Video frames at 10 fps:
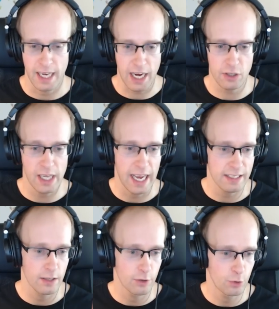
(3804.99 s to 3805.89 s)
actually
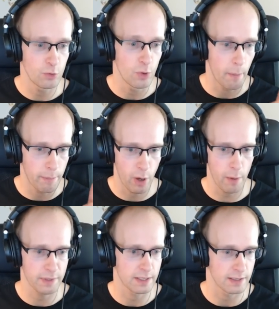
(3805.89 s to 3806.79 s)
has two
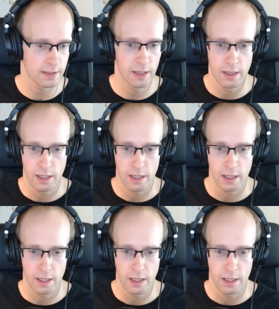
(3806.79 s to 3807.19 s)
purposes.